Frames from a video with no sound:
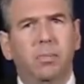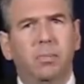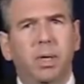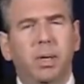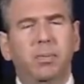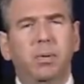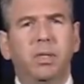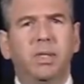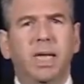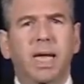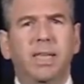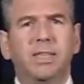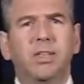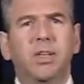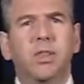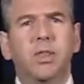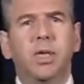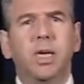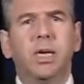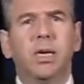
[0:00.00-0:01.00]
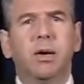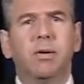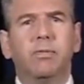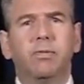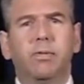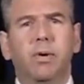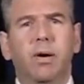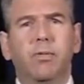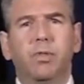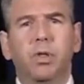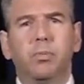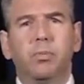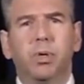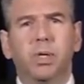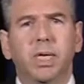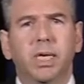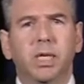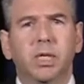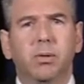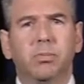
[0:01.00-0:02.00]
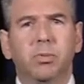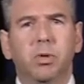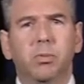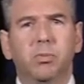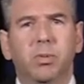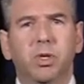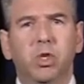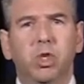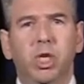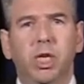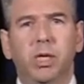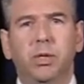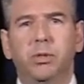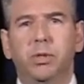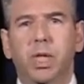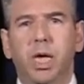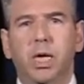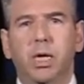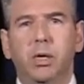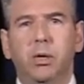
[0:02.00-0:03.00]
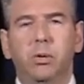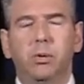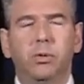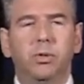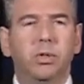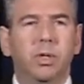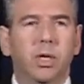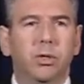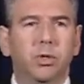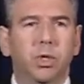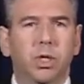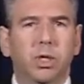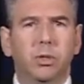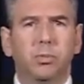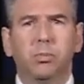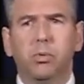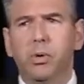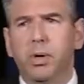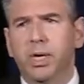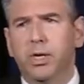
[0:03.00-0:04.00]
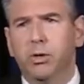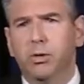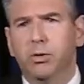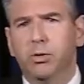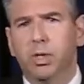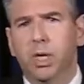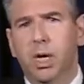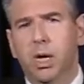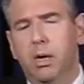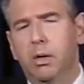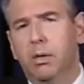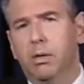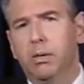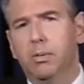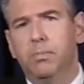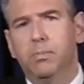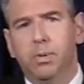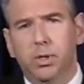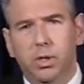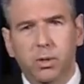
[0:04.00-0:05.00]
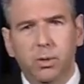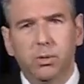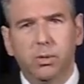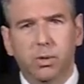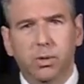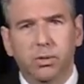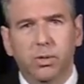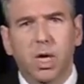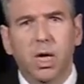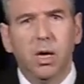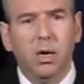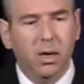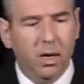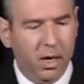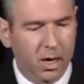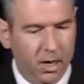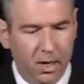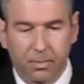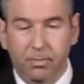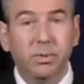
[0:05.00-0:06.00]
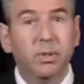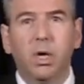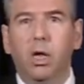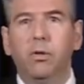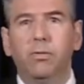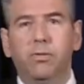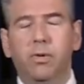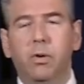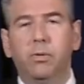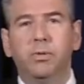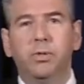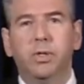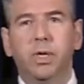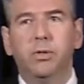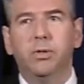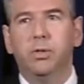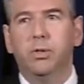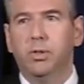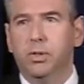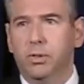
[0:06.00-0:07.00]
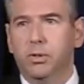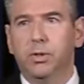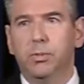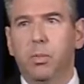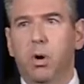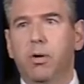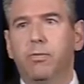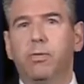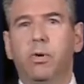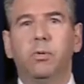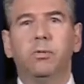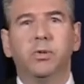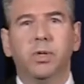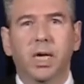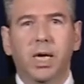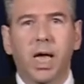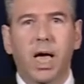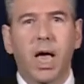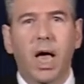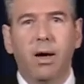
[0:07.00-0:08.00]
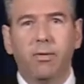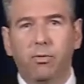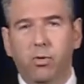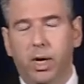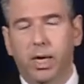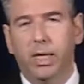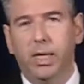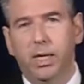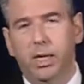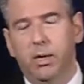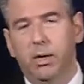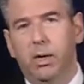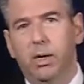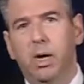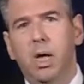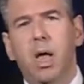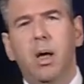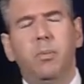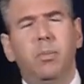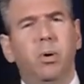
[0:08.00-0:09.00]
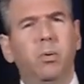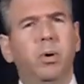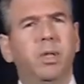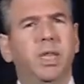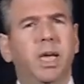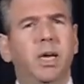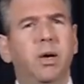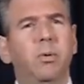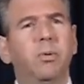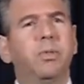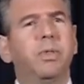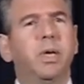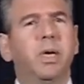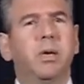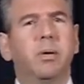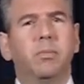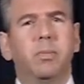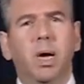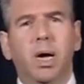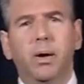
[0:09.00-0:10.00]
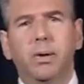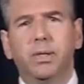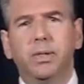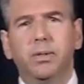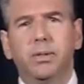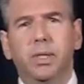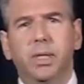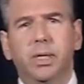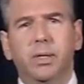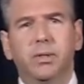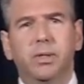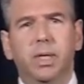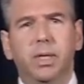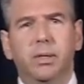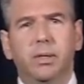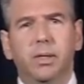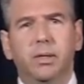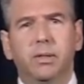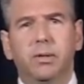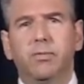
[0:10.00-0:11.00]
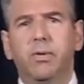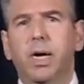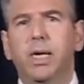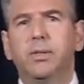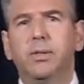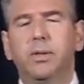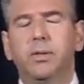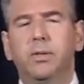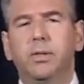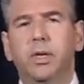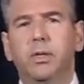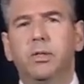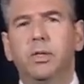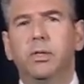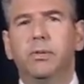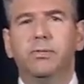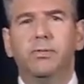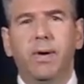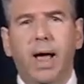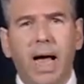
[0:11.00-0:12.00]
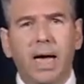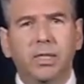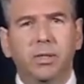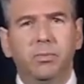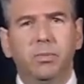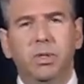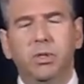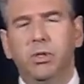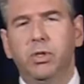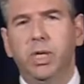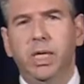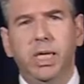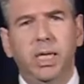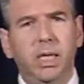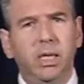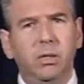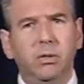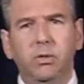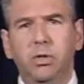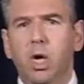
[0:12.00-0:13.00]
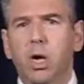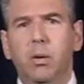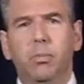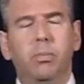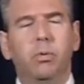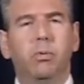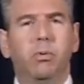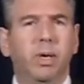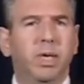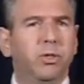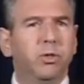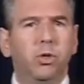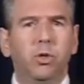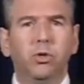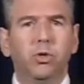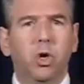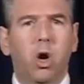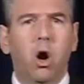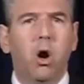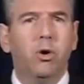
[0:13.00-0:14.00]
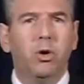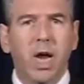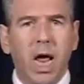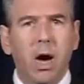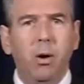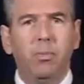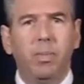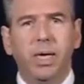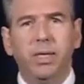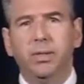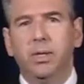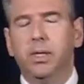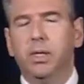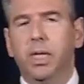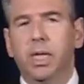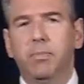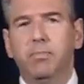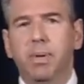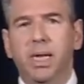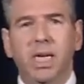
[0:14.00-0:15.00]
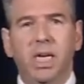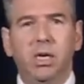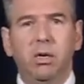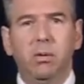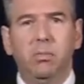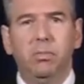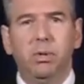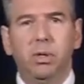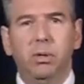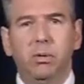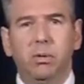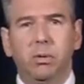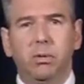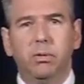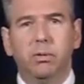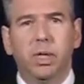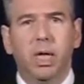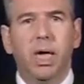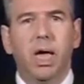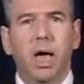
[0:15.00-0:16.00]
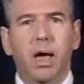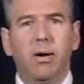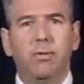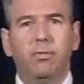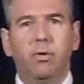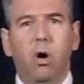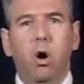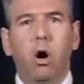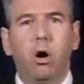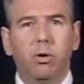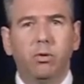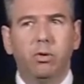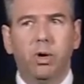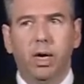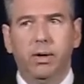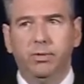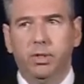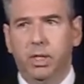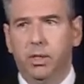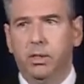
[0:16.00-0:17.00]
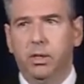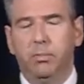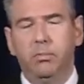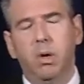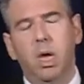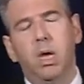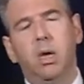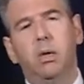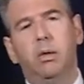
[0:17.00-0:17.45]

People tend to think of the predictable machines they use, such as printers, computers, cell phones such as the smartphones like I have right here. But what they don't think about is that devices such as fax machines, printers are now basically mini computers. They have hard drives in them.